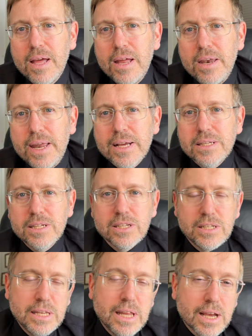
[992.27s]
Next is
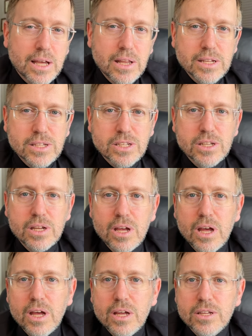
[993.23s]
Nicholas
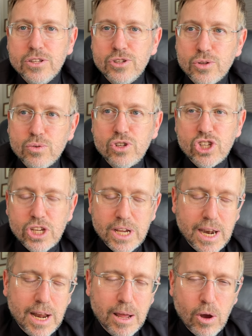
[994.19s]
Zucchi,
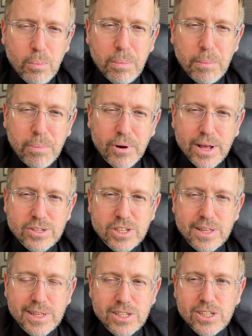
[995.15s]
and I hope I'm pronouncing
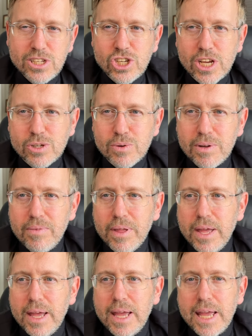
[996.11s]
it. This is a Jesuit.
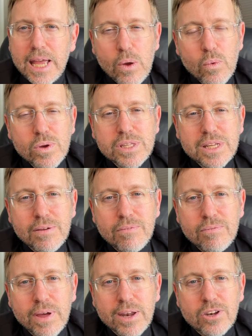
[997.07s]
He was the
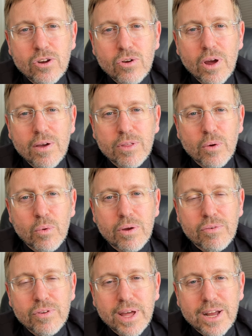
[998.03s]
inventor of the
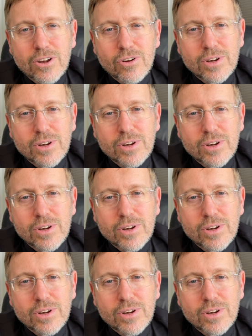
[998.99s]
reflector